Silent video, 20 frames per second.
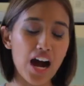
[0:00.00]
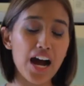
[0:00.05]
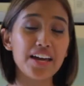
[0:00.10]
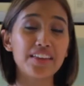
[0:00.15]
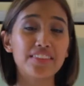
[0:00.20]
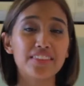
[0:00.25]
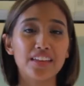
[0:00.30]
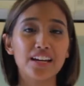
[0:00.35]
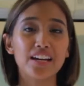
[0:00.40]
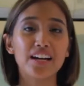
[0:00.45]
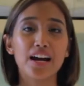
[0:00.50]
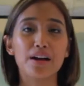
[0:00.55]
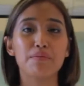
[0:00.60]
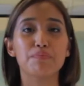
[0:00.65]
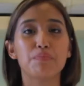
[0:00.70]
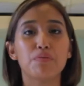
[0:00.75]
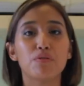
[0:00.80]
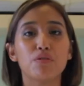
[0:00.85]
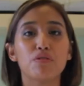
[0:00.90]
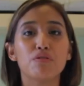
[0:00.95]
I think I
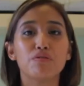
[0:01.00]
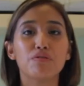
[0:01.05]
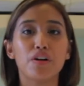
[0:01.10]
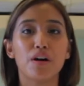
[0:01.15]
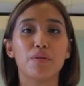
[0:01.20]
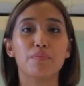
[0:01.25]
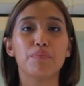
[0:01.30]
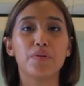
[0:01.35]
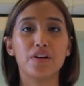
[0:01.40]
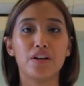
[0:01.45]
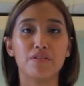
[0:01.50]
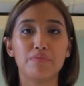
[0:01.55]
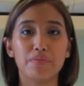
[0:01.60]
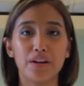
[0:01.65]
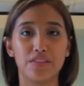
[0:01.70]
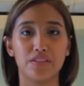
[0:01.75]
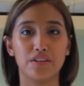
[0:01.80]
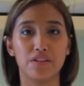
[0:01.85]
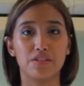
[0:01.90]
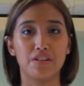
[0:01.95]
proved a bit of
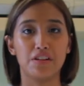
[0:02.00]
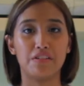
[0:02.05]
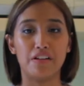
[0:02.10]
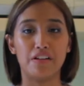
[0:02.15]
my theory